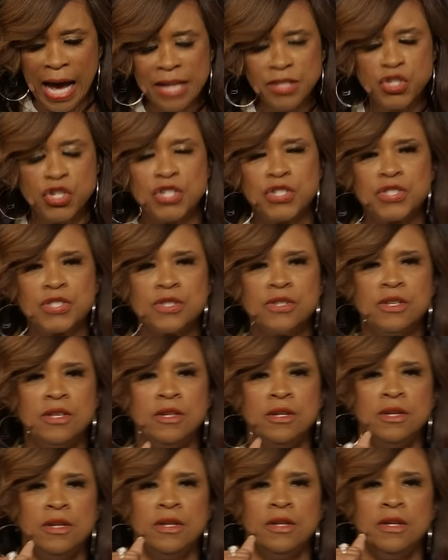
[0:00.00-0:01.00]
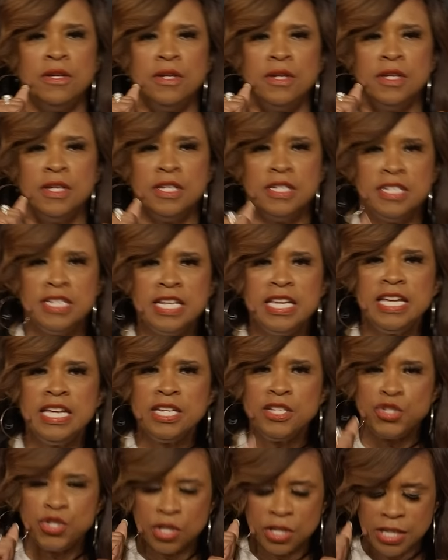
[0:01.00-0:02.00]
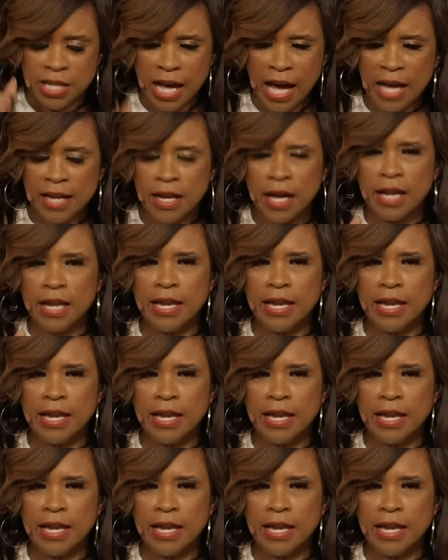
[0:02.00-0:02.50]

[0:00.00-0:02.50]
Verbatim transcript: I just need to not